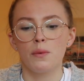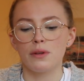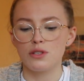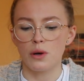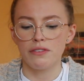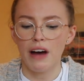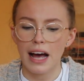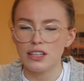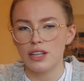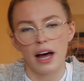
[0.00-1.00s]
we'll sort of
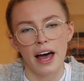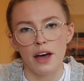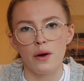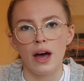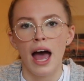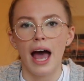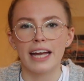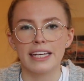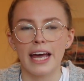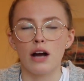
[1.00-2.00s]
hash that out
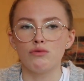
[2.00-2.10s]
and get